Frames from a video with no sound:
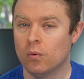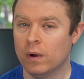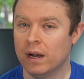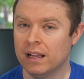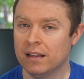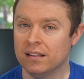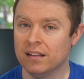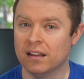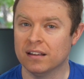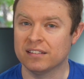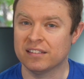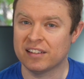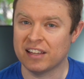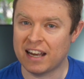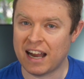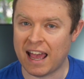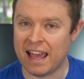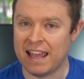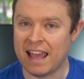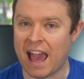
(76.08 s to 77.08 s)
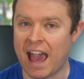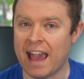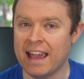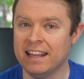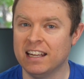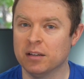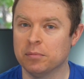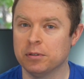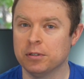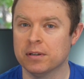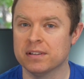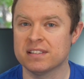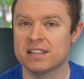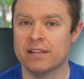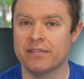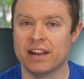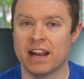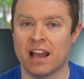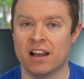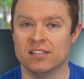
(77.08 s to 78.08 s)
Well, today A W S
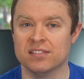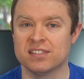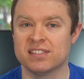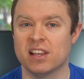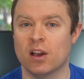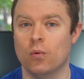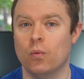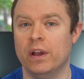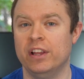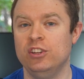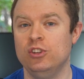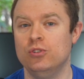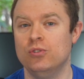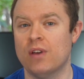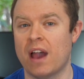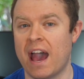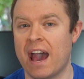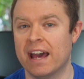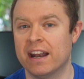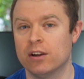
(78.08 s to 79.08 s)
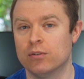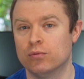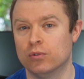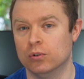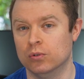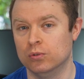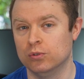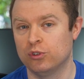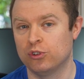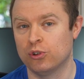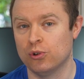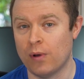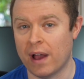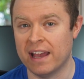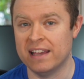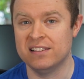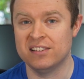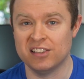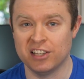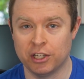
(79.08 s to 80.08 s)
have announced that when you add a rule to
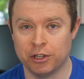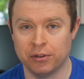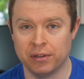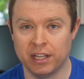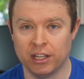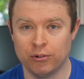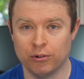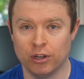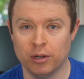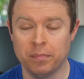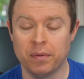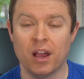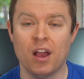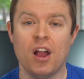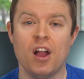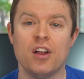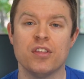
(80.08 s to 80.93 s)
a security group,